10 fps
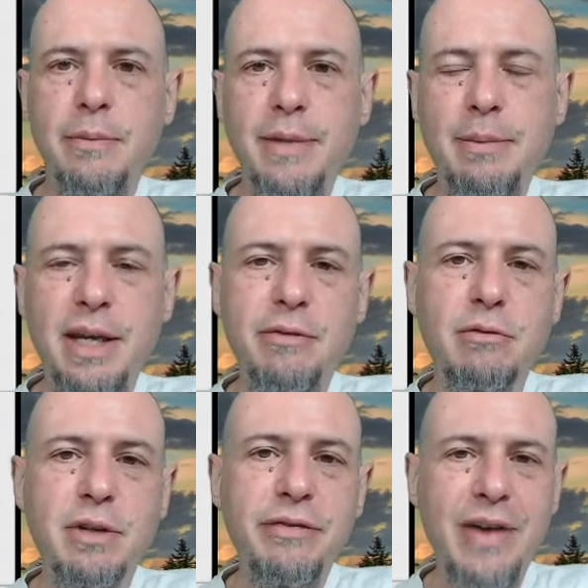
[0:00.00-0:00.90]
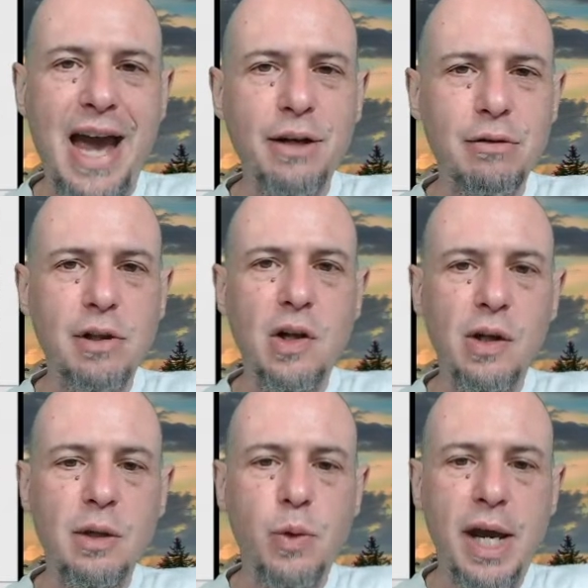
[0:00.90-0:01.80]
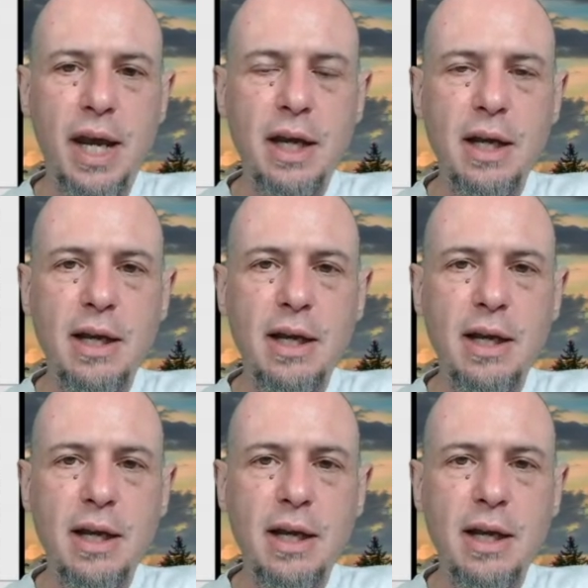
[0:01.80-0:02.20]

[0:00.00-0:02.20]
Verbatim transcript: maybe even refactor along the way.